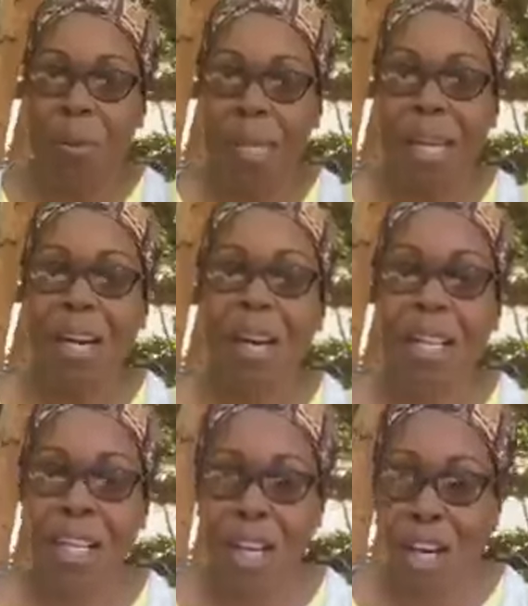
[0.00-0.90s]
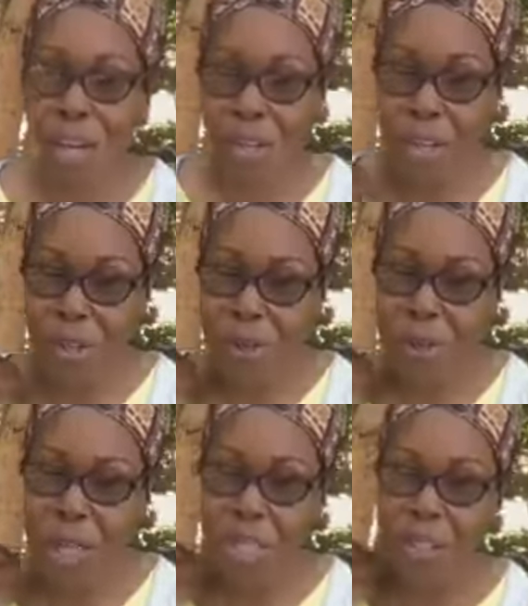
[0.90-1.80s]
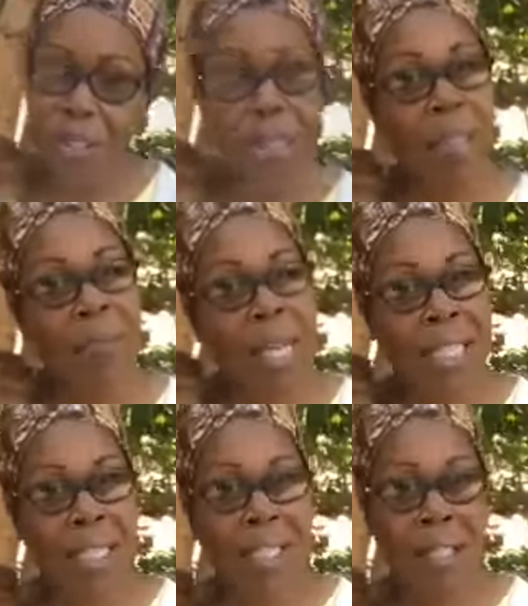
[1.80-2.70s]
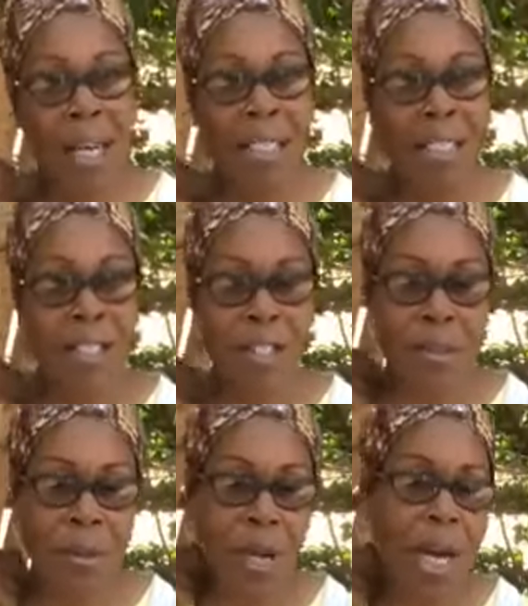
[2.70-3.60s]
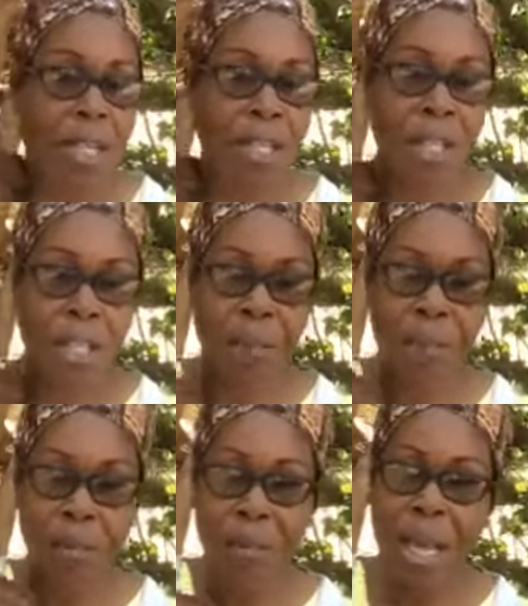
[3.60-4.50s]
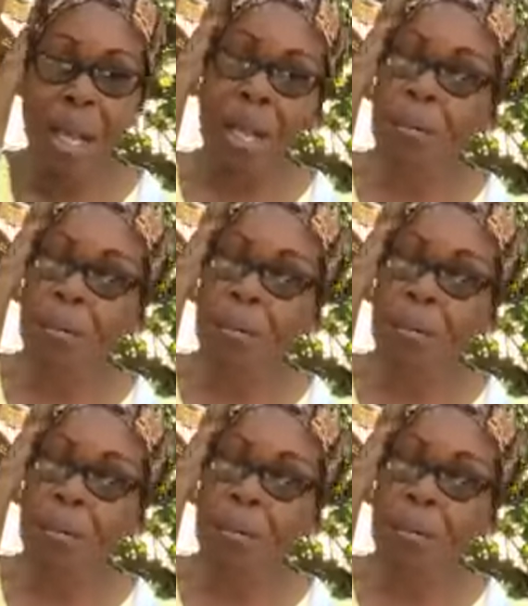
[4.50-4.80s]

be calling on you to see, my sister, how did you do? How did you come through that?